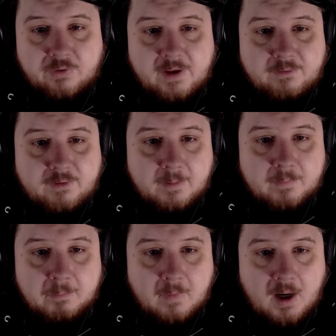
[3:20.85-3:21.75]
They flip
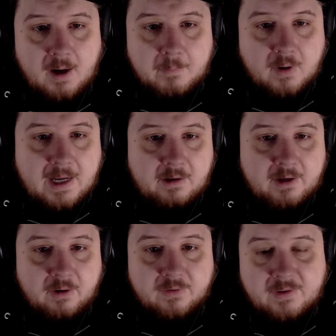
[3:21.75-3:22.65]
uh,
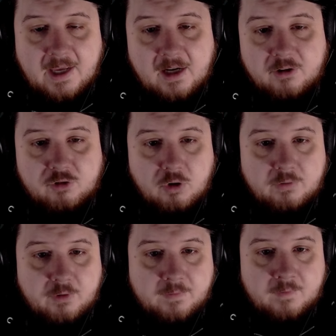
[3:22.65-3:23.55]
morality on its head, control the
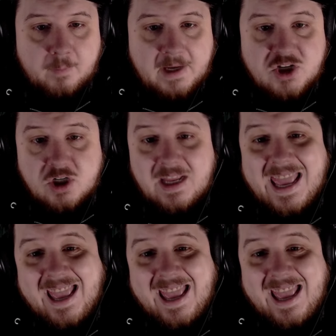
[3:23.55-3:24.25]
flow of information,